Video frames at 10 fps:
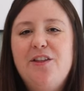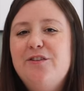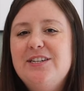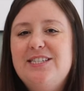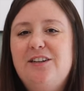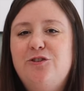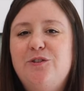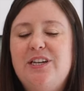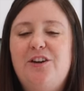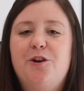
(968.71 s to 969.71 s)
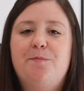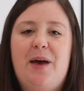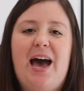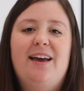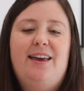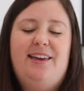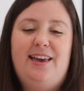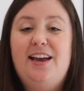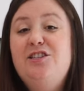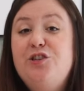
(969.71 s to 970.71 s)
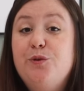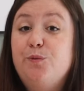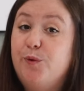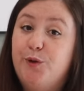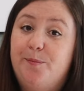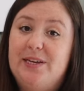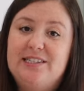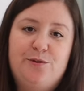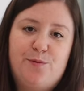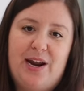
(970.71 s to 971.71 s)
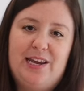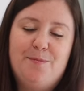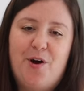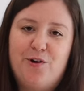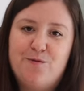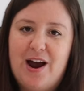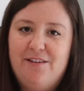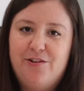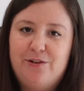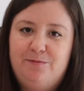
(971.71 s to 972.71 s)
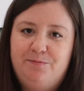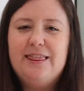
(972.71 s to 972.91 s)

other essentials in your bag in case your room isn't ready upon arrival.